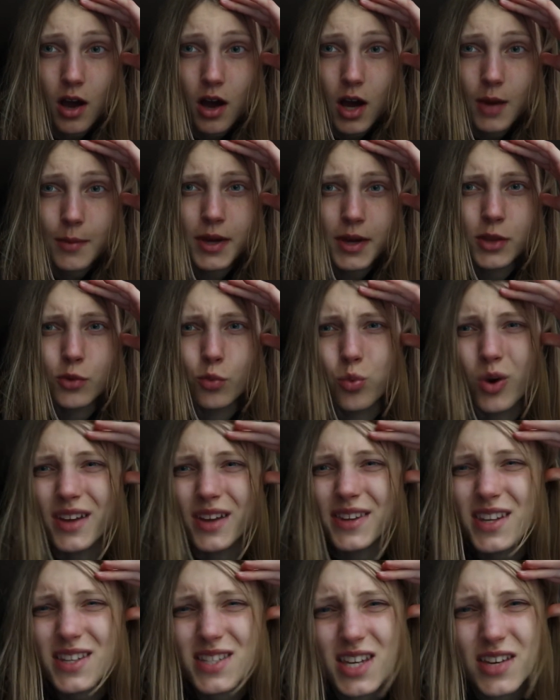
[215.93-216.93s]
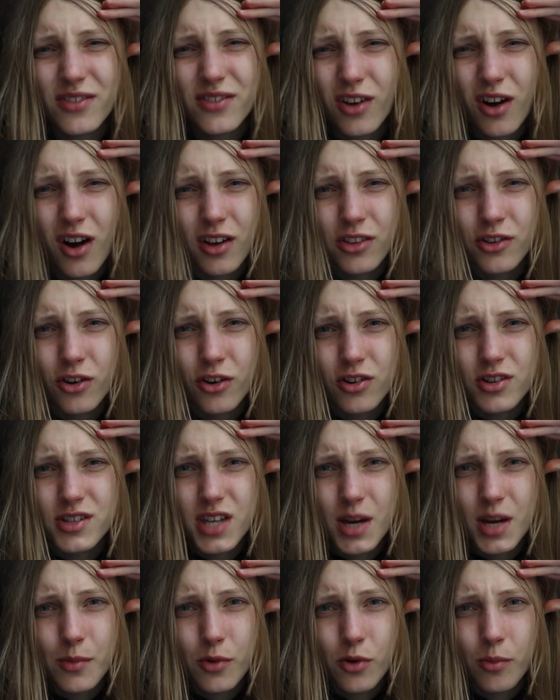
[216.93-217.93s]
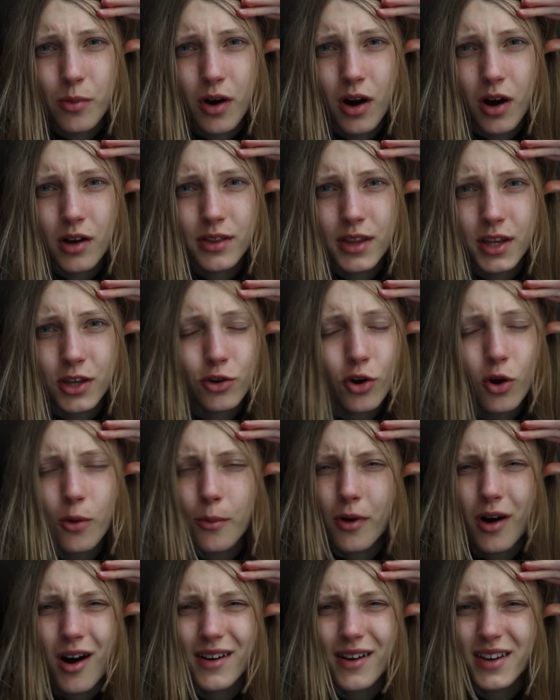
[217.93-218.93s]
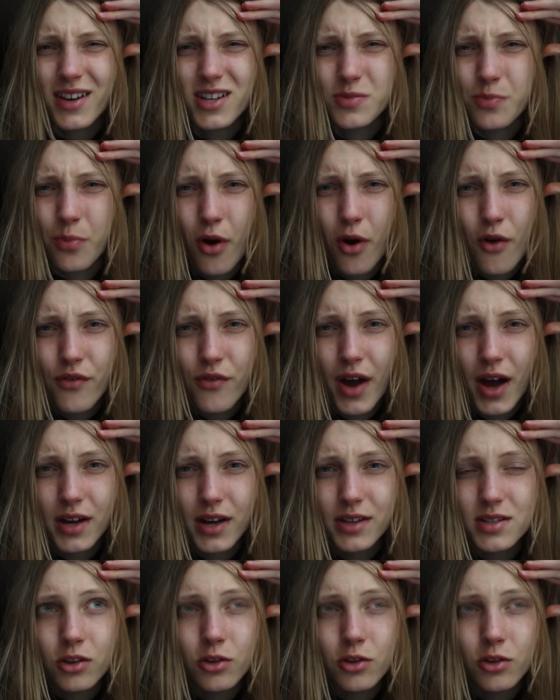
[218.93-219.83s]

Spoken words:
I mean, what is even hot girl summer body? Your body is perfect.